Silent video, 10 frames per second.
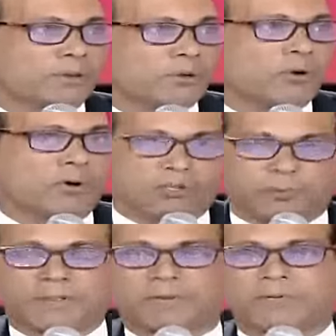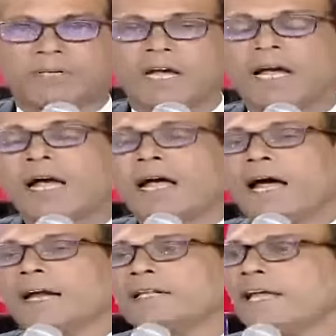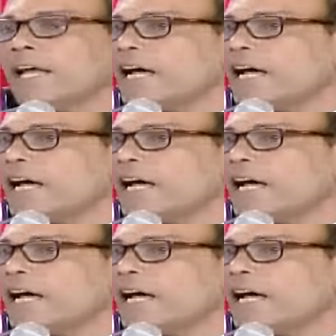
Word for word: to hospitals. And they